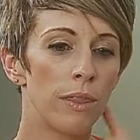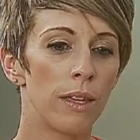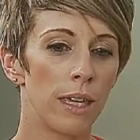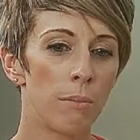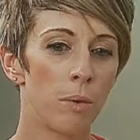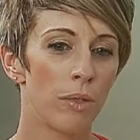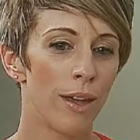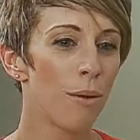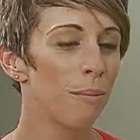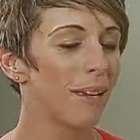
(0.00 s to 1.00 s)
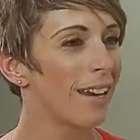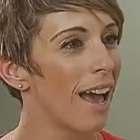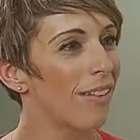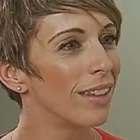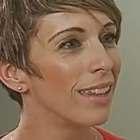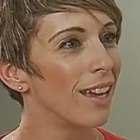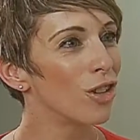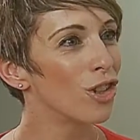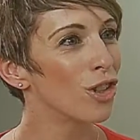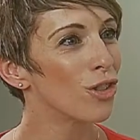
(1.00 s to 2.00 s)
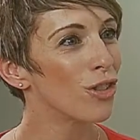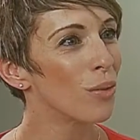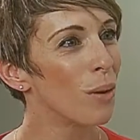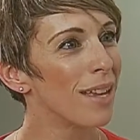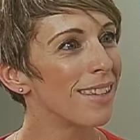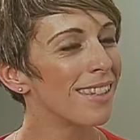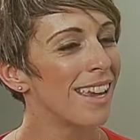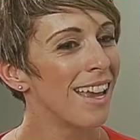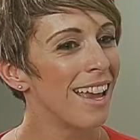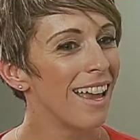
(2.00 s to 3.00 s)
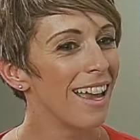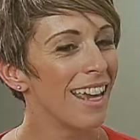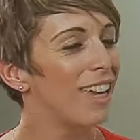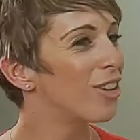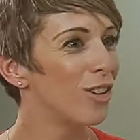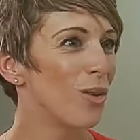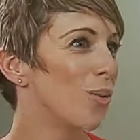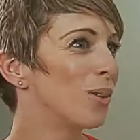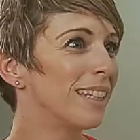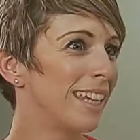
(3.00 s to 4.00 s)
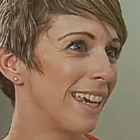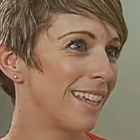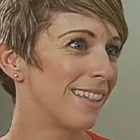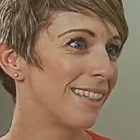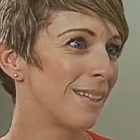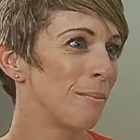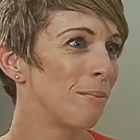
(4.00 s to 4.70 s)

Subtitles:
the chemotherapy and having the young children was he couldn't hold the kids.